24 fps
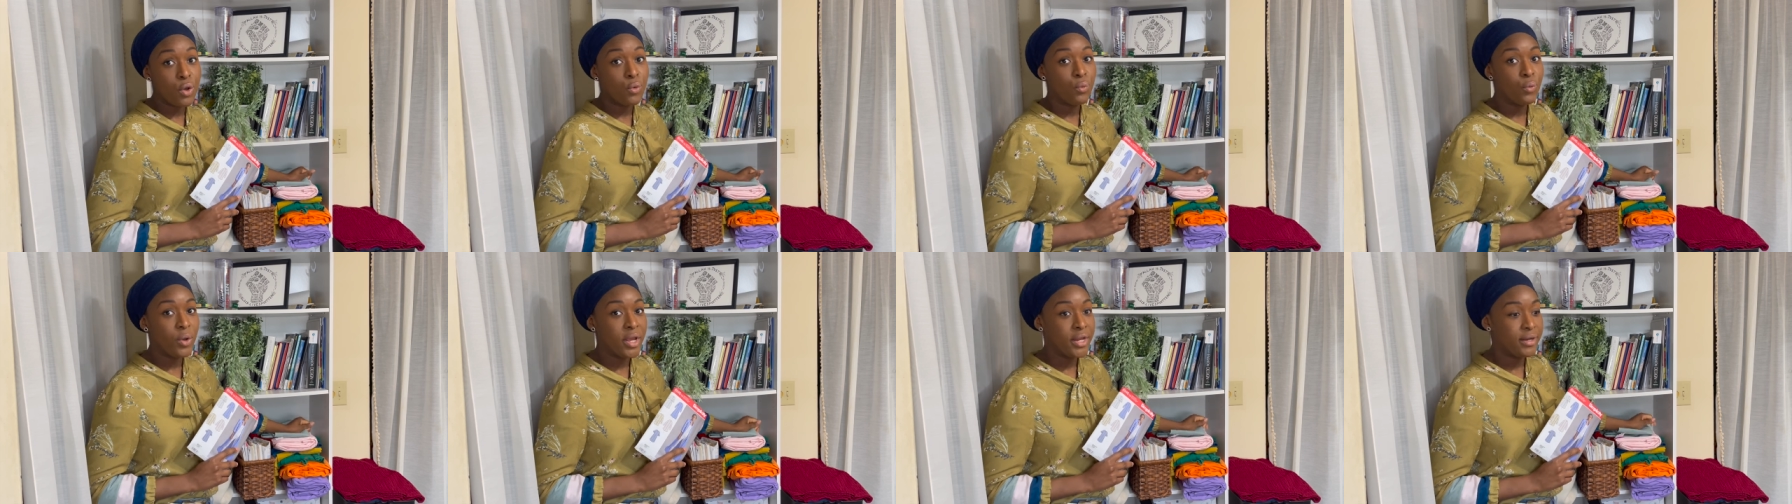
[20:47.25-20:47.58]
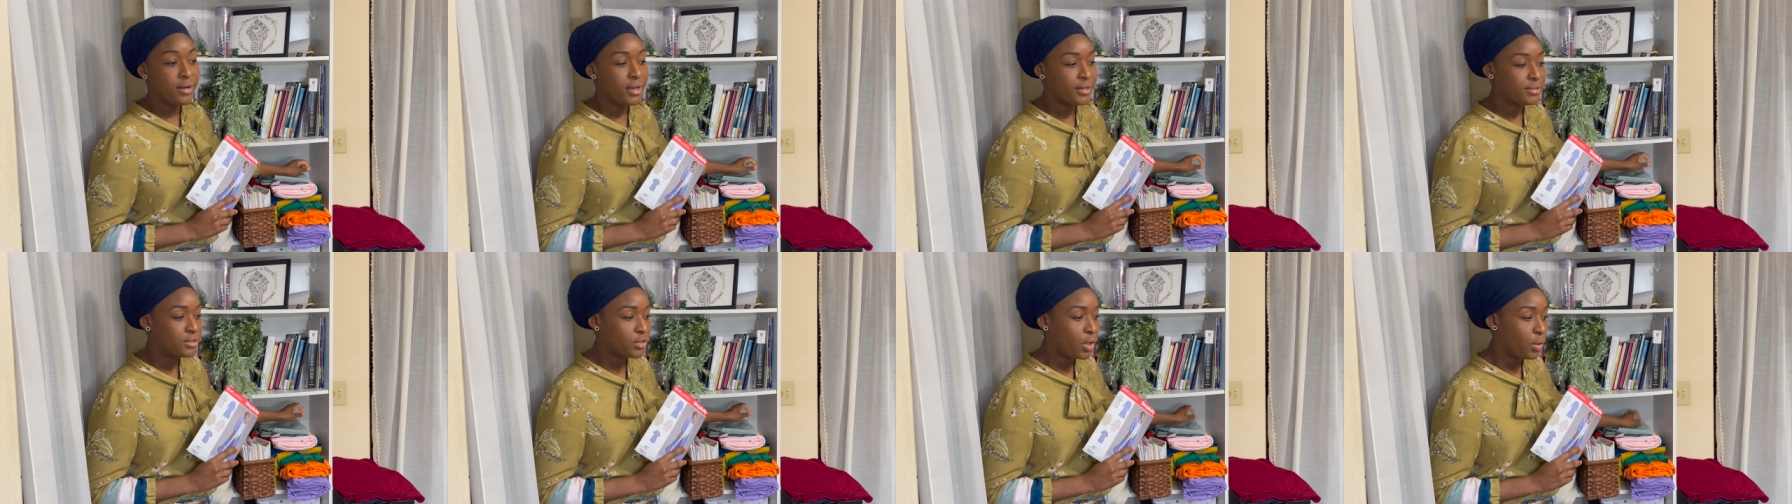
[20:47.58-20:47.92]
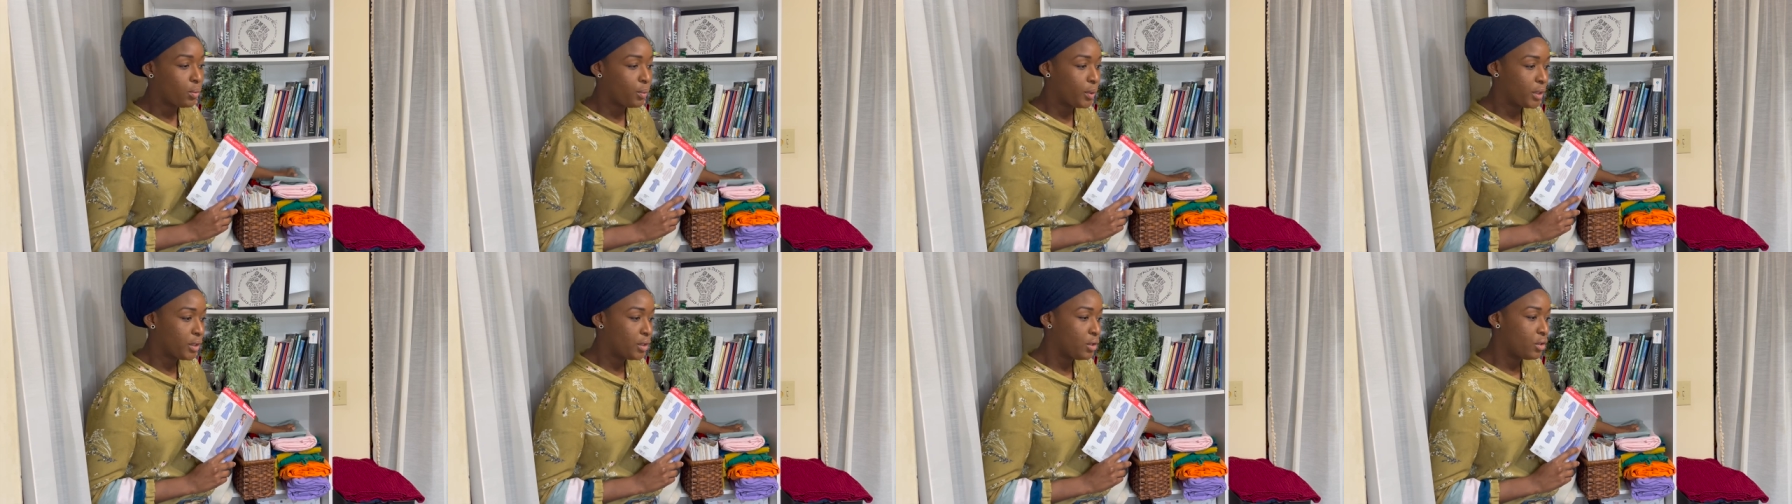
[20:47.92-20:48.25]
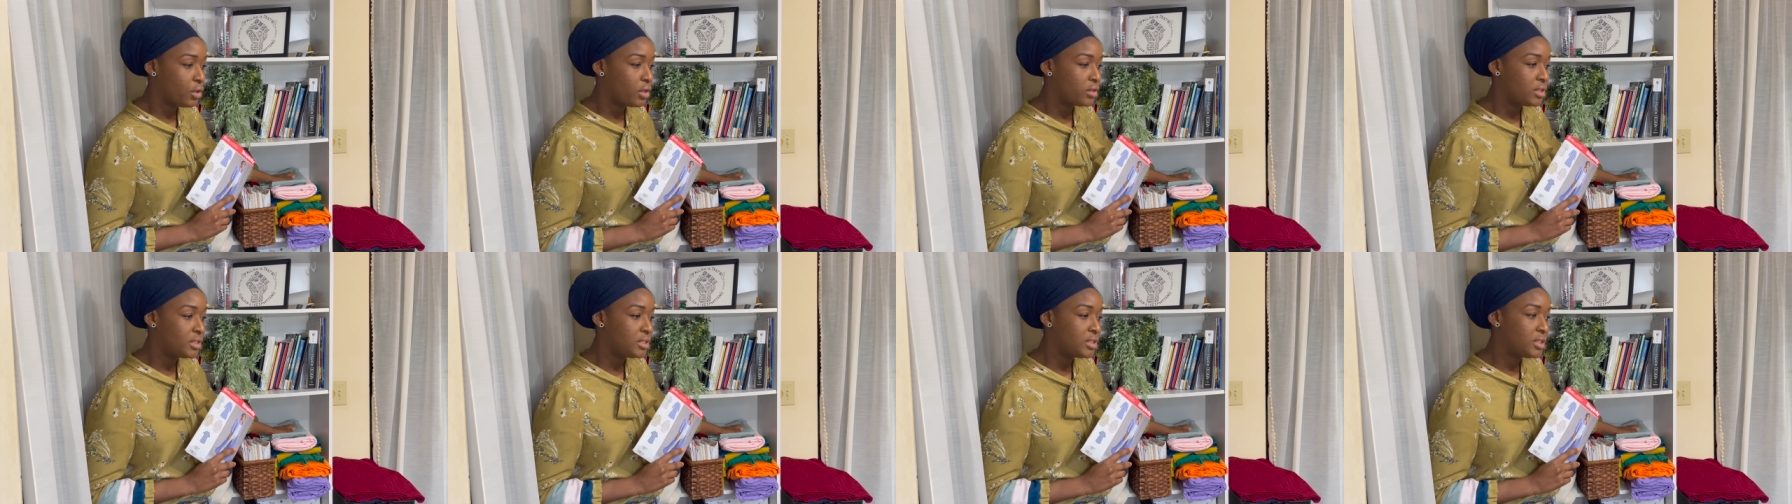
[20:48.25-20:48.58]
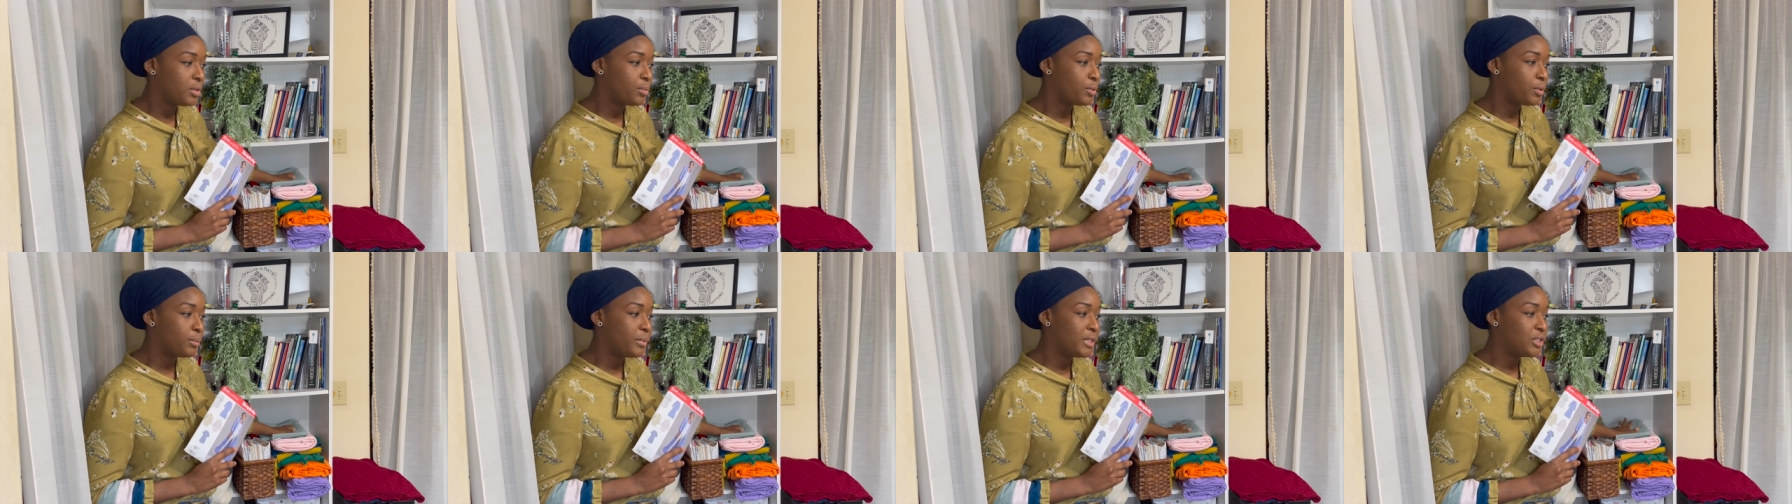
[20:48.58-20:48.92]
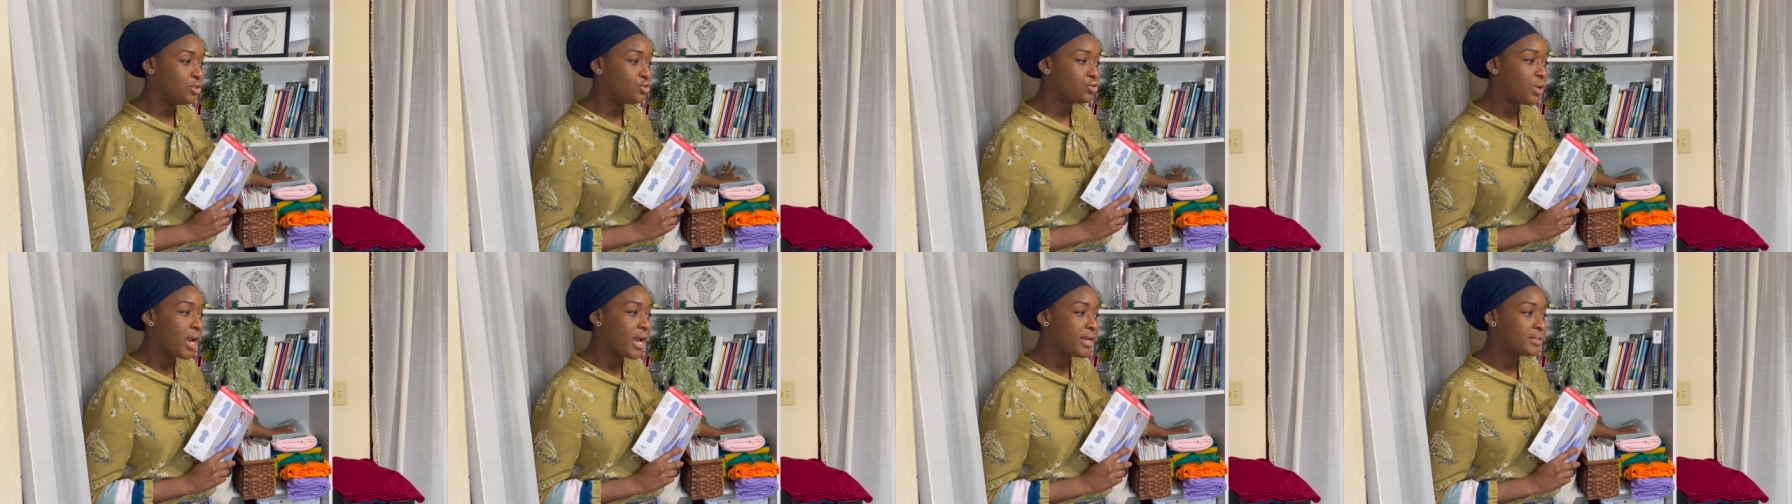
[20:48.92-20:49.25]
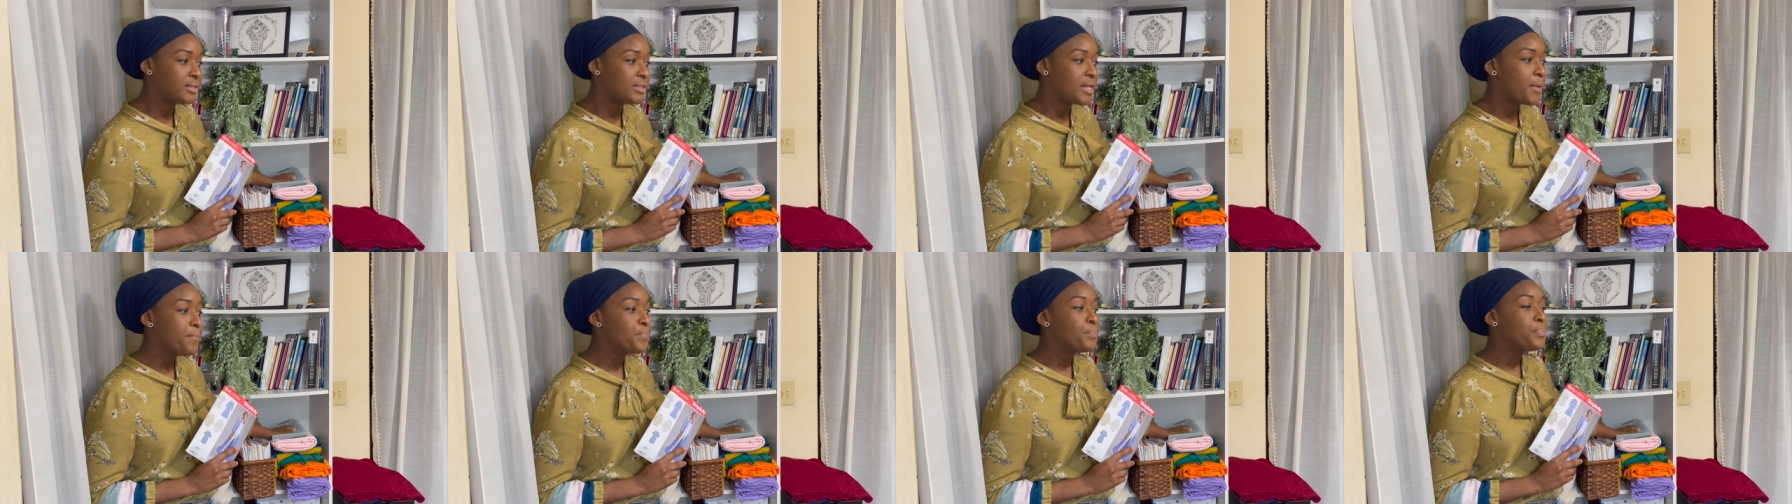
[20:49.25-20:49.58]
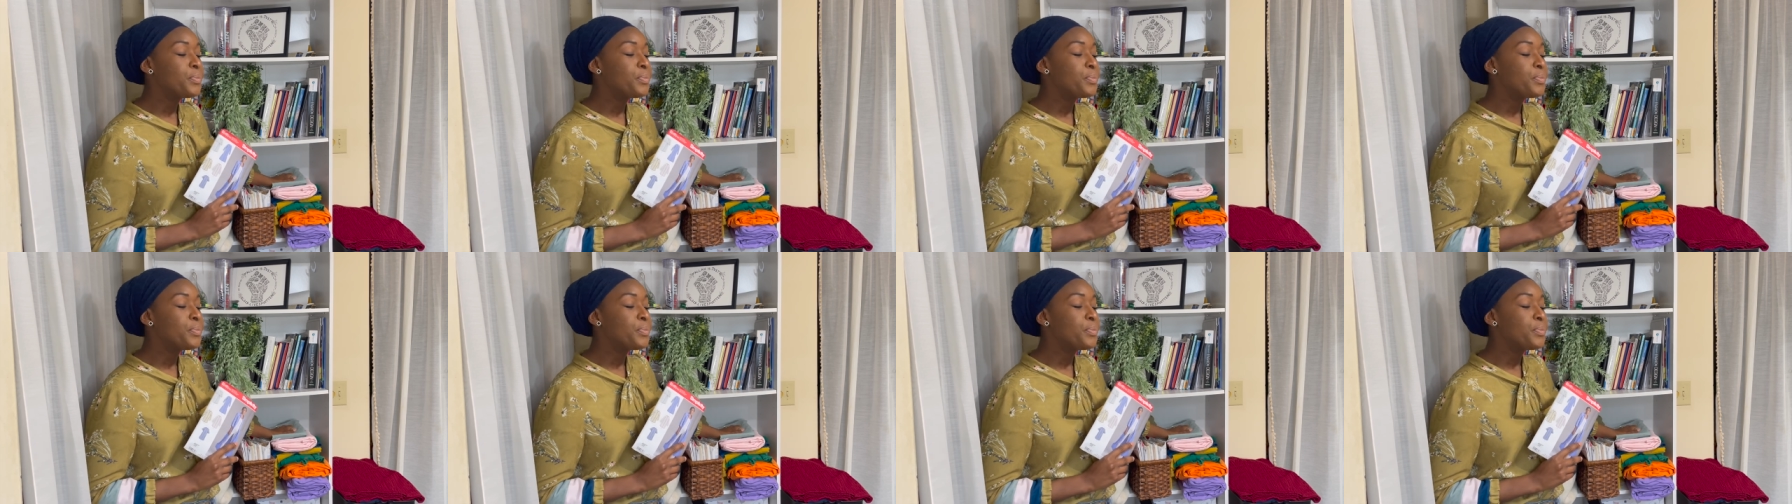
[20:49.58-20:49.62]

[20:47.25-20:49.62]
when I start working on the Zimmermann dress